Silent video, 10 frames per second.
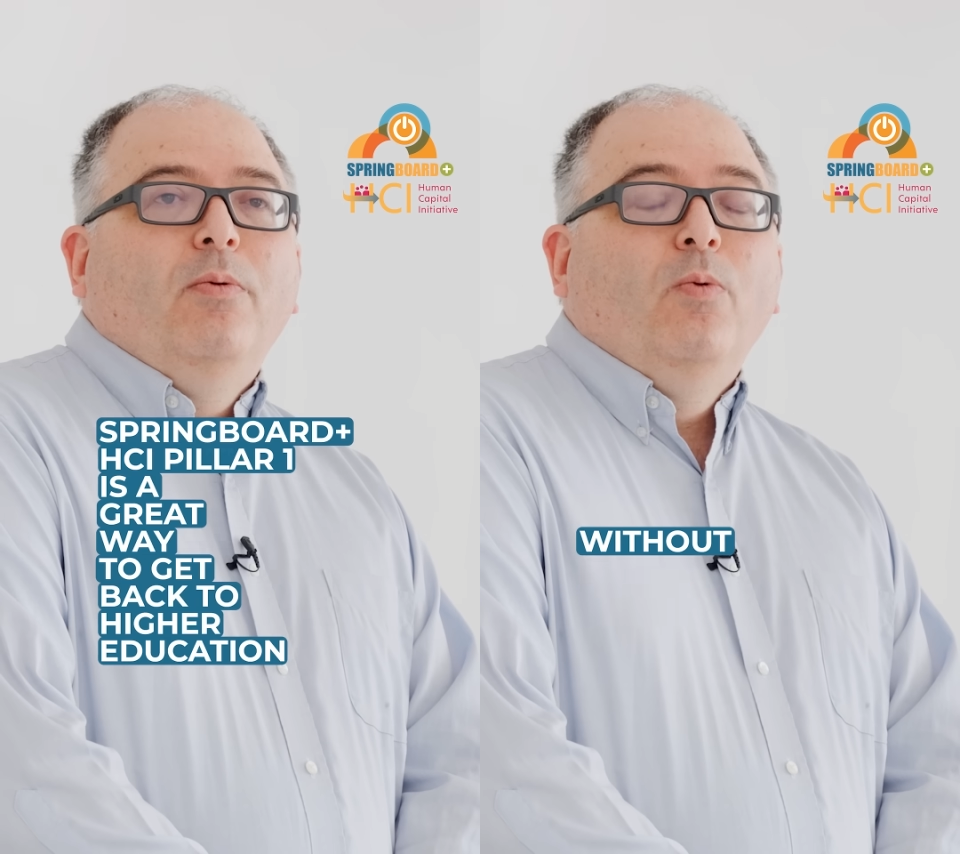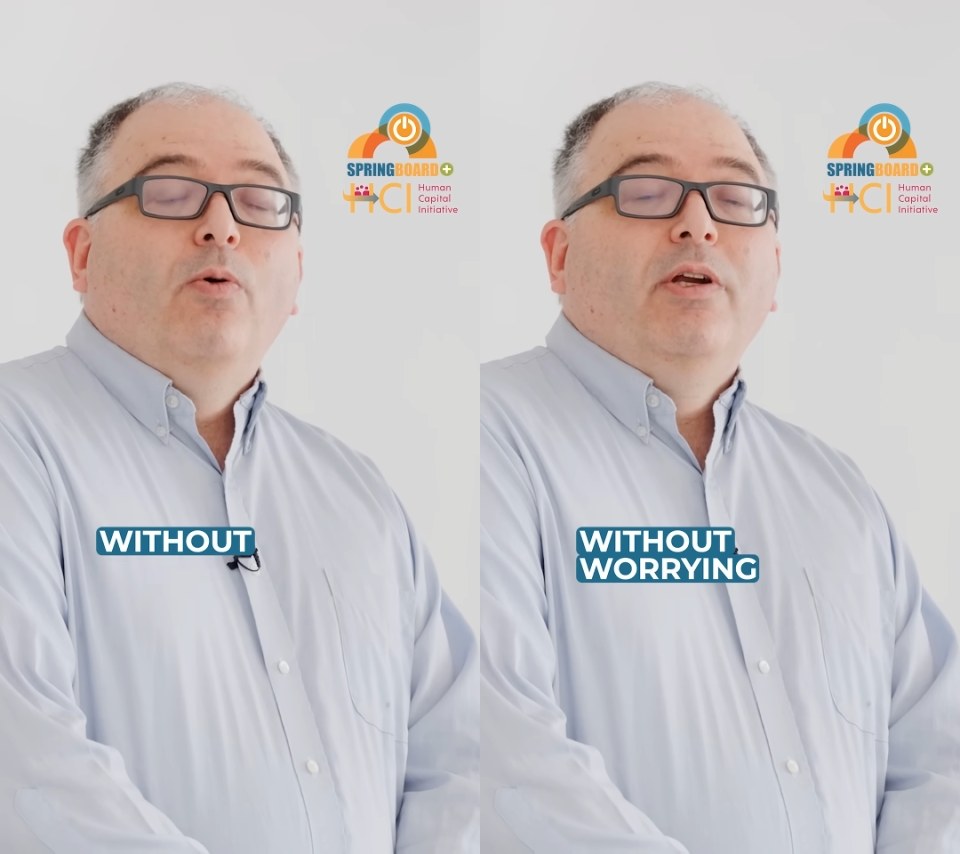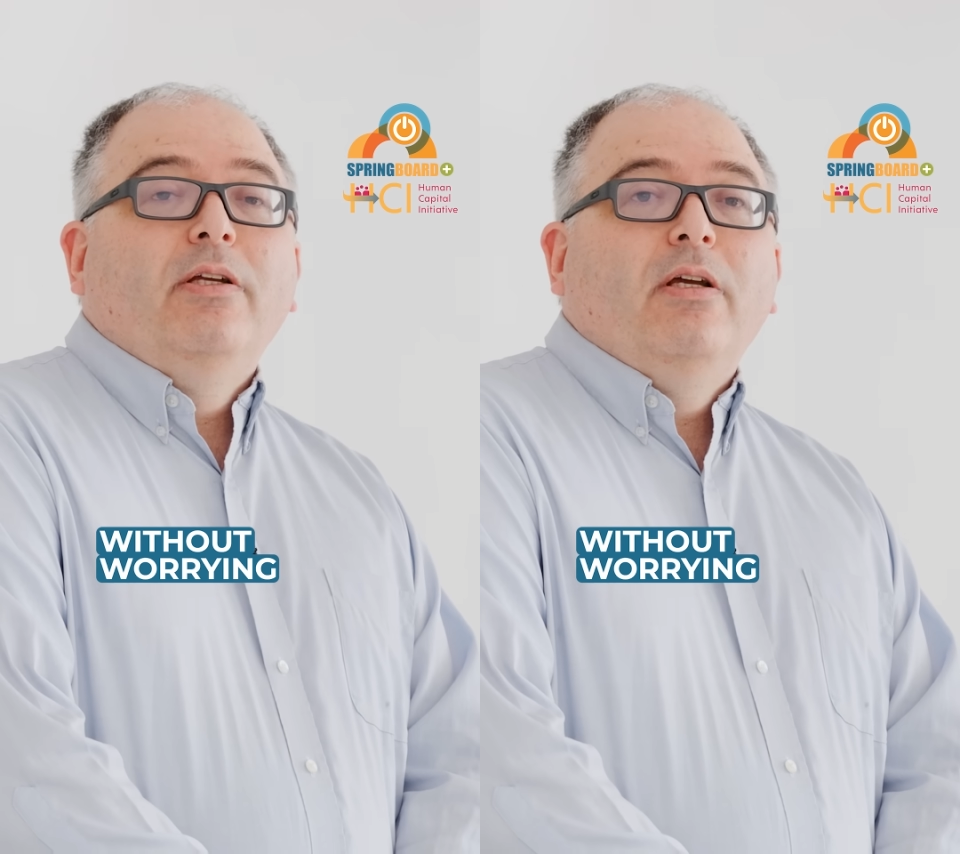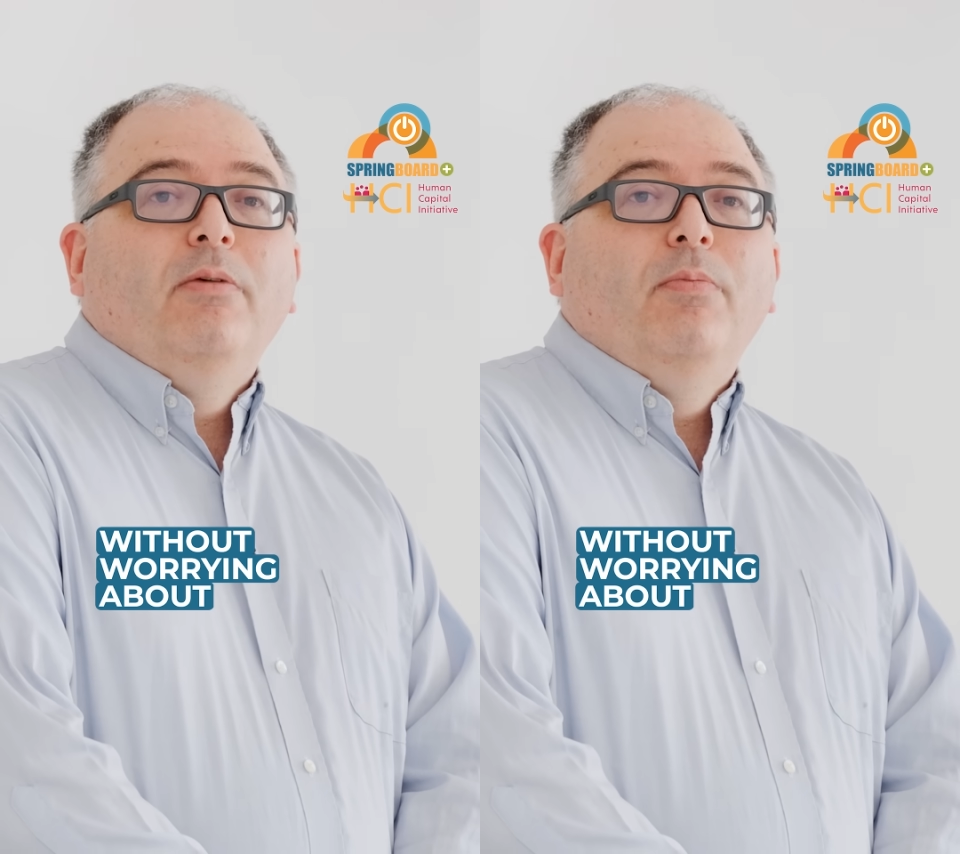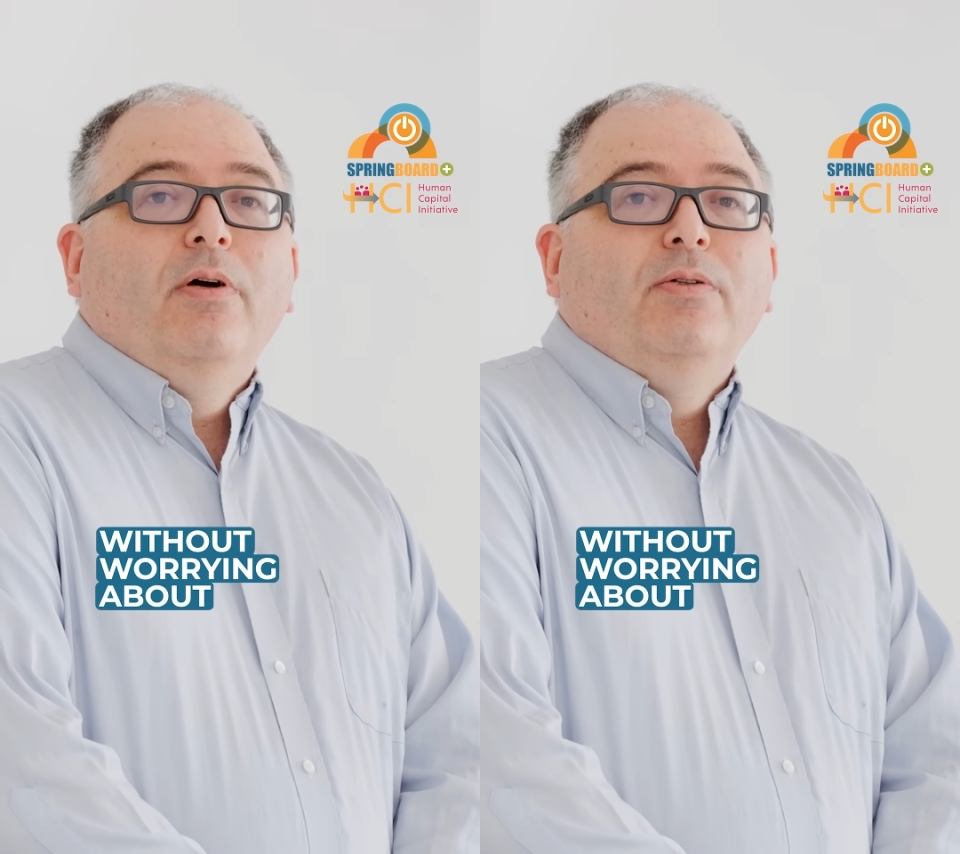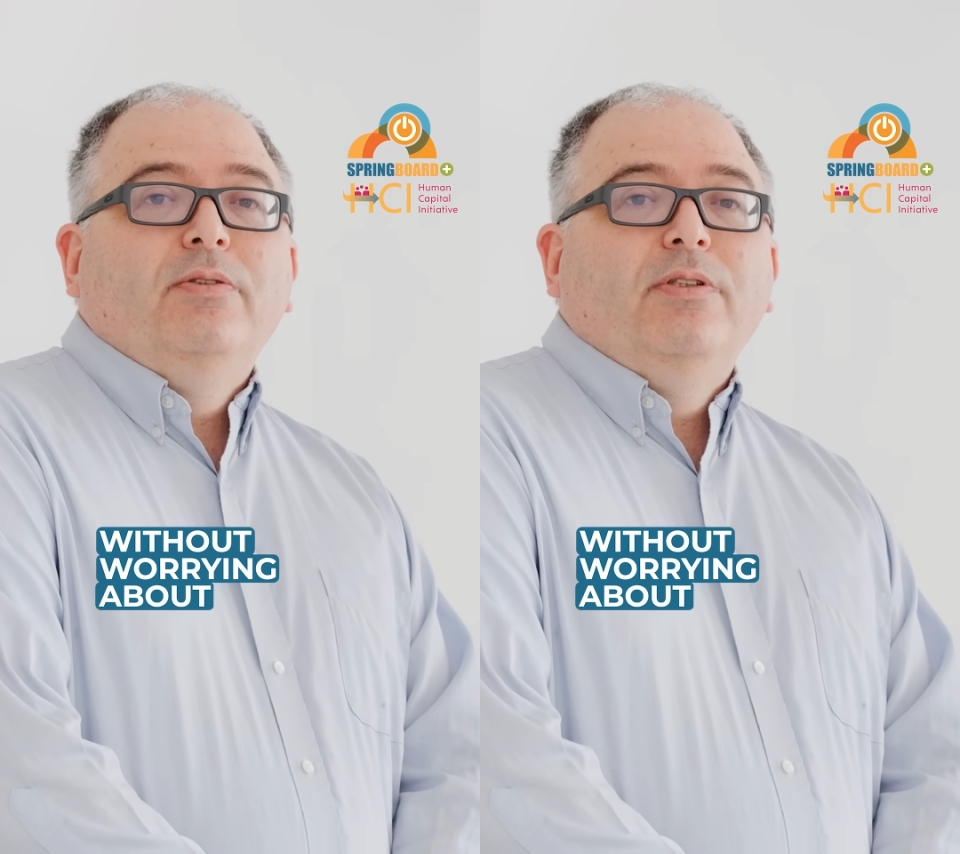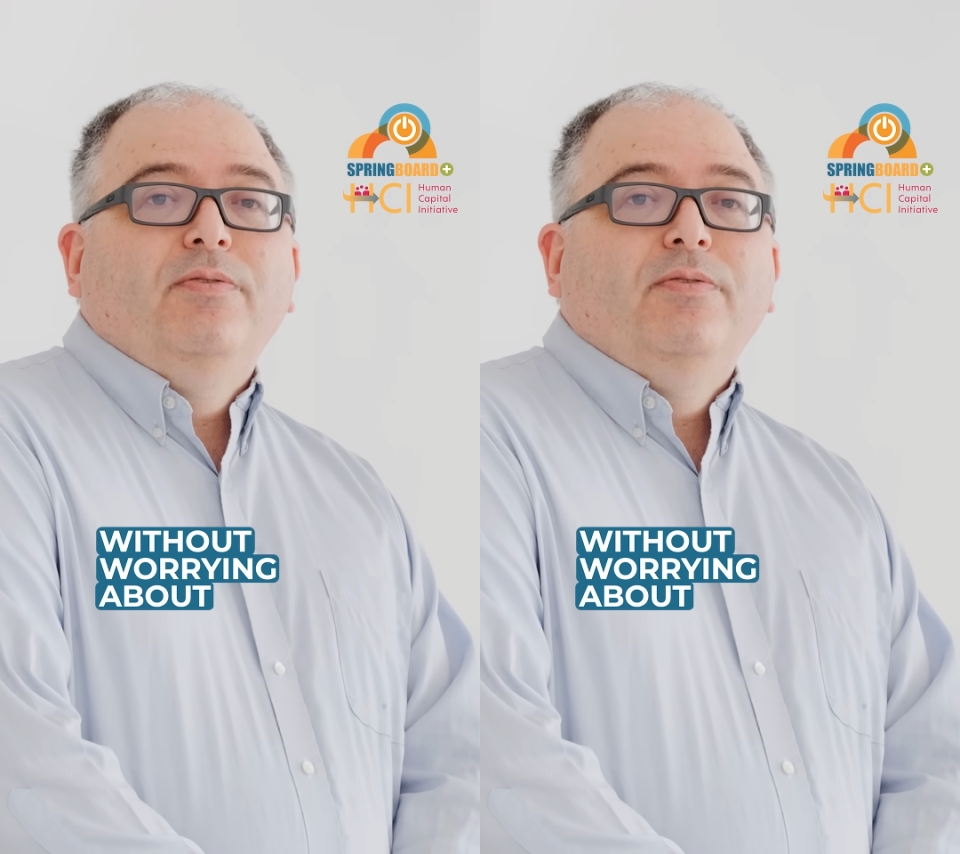worrying about